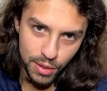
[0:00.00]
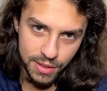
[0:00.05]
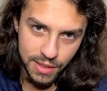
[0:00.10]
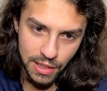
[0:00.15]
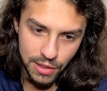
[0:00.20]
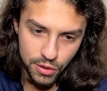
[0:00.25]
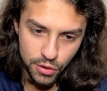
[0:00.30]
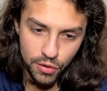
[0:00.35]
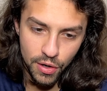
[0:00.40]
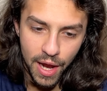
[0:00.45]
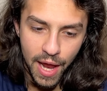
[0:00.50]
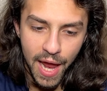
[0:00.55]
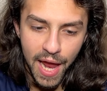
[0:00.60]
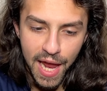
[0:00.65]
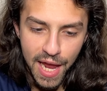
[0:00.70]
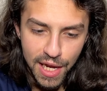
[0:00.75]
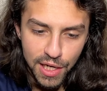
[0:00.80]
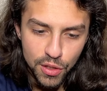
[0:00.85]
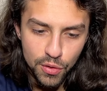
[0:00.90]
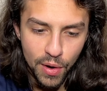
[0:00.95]
sensor,
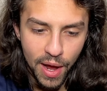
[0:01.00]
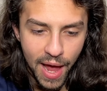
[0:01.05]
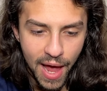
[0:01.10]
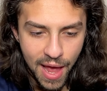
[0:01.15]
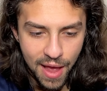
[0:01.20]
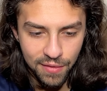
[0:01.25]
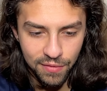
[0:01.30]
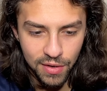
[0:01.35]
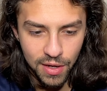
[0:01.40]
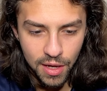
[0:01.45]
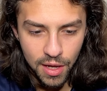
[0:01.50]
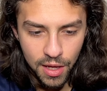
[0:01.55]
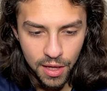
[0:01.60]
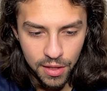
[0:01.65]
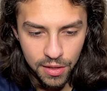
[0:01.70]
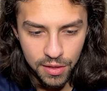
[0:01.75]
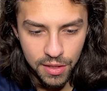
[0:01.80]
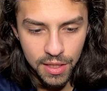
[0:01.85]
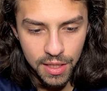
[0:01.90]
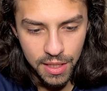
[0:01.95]
and you have
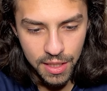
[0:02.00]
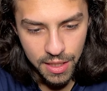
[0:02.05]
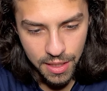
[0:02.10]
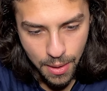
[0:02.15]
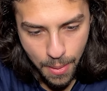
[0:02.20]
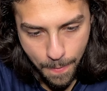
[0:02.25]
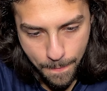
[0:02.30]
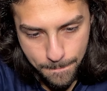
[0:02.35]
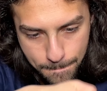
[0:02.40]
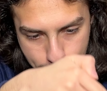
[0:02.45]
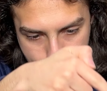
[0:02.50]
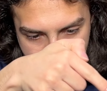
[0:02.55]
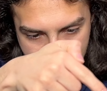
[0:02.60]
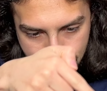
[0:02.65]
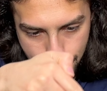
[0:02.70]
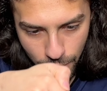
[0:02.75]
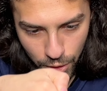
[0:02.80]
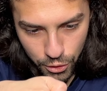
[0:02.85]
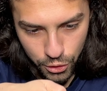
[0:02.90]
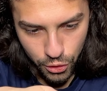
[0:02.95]
the,
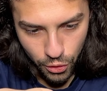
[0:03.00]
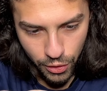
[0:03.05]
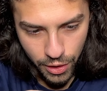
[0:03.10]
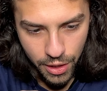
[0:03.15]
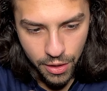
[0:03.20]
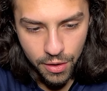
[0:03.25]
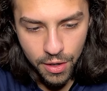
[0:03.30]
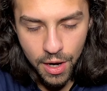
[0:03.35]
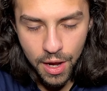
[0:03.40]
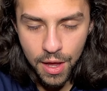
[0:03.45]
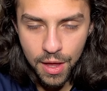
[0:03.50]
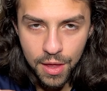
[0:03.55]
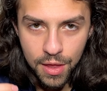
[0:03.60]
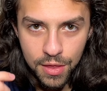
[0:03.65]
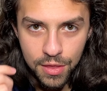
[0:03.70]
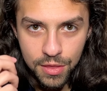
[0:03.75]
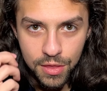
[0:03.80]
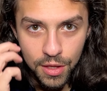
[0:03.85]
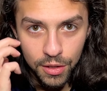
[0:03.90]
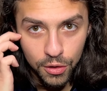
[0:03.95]
show you here,
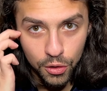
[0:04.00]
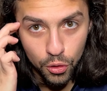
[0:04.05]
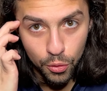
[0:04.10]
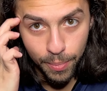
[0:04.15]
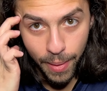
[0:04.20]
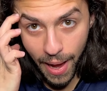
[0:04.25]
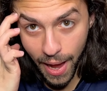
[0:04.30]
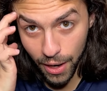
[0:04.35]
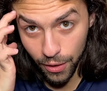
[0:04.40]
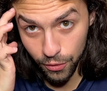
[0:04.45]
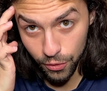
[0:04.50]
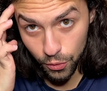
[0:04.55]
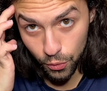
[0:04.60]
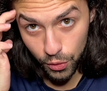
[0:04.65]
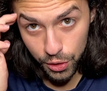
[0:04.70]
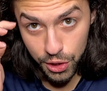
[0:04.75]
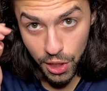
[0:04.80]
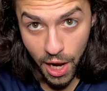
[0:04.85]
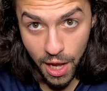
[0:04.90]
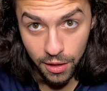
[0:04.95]
the little pattern,
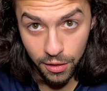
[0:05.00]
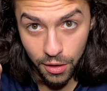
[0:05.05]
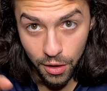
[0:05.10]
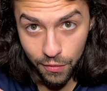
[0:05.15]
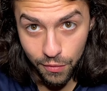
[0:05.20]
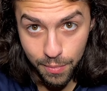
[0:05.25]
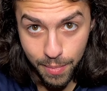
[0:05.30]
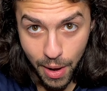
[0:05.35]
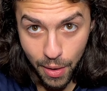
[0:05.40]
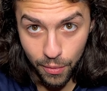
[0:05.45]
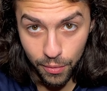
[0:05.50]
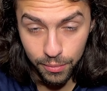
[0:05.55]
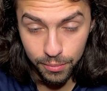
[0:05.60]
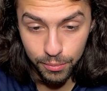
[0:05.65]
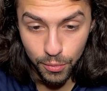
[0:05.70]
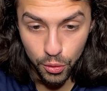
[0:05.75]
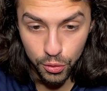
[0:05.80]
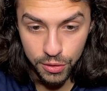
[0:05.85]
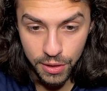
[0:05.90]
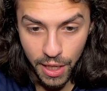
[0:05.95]
which I love about
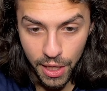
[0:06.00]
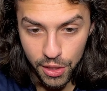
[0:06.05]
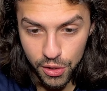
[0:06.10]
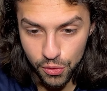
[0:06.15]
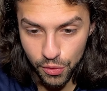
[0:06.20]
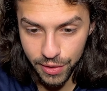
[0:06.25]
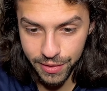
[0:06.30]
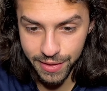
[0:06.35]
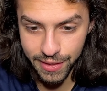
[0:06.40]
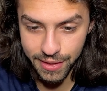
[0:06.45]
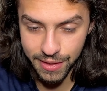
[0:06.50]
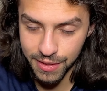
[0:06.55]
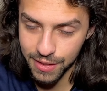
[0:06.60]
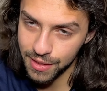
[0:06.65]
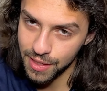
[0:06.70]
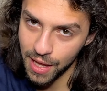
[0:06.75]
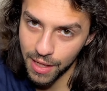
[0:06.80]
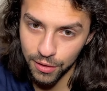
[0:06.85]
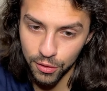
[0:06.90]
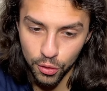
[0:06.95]
most Androids is
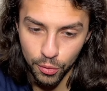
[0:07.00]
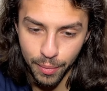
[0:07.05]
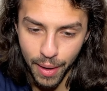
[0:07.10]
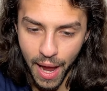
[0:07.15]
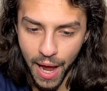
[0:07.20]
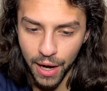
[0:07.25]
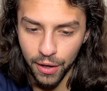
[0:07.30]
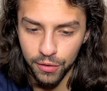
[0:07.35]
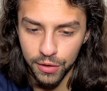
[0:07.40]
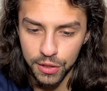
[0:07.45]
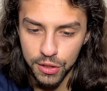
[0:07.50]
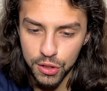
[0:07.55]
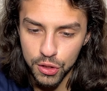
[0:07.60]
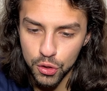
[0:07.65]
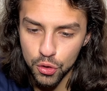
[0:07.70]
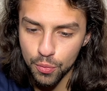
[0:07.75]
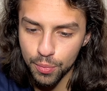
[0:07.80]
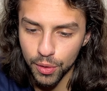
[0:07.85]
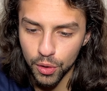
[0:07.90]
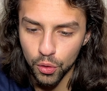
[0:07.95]
that little pattern. It's
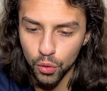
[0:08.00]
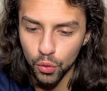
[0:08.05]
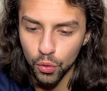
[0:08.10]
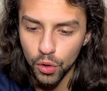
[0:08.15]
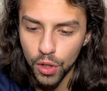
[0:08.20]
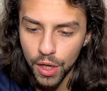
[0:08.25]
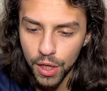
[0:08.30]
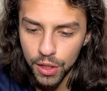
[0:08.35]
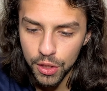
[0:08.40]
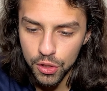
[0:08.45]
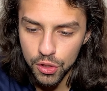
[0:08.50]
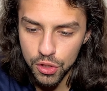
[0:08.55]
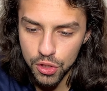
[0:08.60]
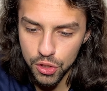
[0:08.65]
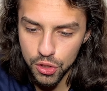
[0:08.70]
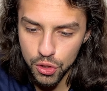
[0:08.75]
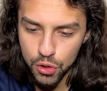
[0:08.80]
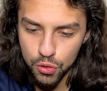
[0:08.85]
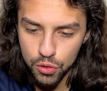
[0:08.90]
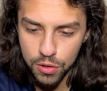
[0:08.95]
super cool. You can just
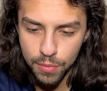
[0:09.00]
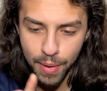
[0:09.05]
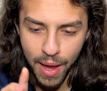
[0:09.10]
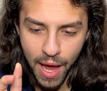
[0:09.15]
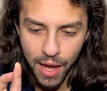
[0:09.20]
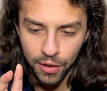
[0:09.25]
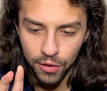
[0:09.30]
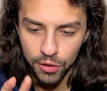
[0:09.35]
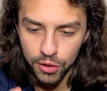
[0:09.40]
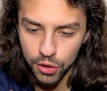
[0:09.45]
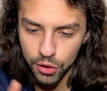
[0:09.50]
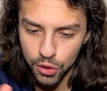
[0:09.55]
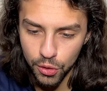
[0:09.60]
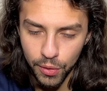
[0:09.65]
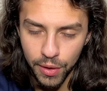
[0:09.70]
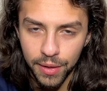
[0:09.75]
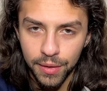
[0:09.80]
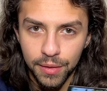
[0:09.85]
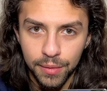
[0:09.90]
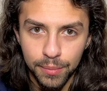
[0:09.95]
choose the pattern, you do
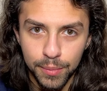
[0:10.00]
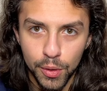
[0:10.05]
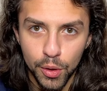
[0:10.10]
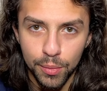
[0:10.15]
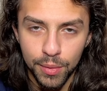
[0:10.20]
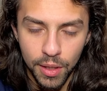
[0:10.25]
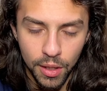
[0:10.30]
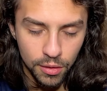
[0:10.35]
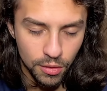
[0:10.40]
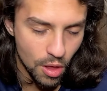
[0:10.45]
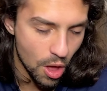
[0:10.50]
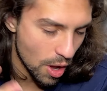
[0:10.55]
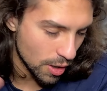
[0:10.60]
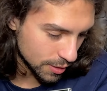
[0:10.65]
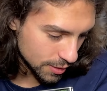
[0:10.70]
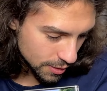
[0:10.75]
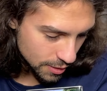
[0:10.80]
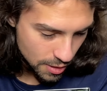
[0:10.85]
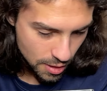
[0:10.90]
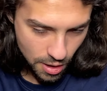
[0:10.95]
it, boom, it
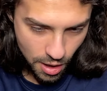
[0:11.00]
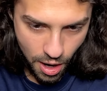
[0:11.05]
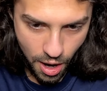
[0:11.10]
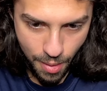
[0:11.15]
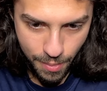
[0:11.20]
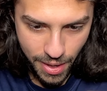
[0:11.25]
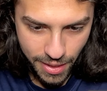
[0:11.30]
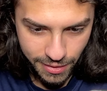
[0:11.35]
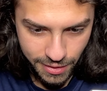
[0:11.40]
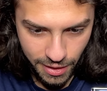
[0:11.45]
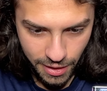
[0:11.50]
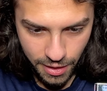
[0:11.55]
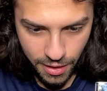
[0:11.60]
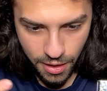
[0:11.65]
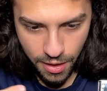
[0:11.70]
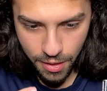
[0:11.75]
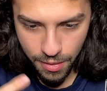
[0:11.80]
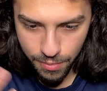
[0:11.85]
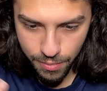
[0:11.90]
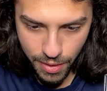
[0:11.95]
unlocks. Amazing.
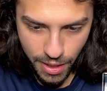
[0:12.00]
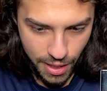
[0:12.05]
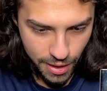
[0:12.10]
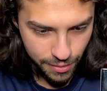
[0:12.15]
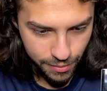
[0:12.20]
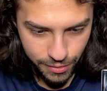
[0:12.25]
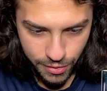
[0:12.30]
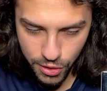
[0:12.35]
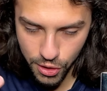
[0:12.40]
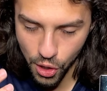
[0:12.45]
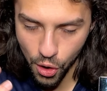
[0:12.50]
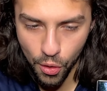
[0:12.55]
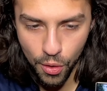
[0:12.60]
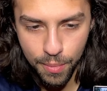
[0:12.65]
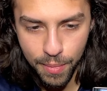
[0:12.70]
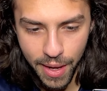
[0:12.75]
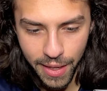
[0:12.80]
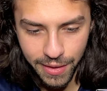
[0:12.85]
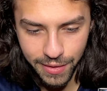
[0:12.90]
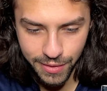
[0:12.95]
You know, it
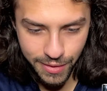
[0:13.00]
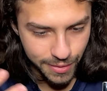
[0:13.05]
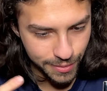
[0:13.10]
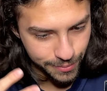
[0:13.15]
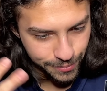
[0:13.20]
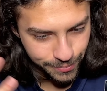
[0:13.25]
makes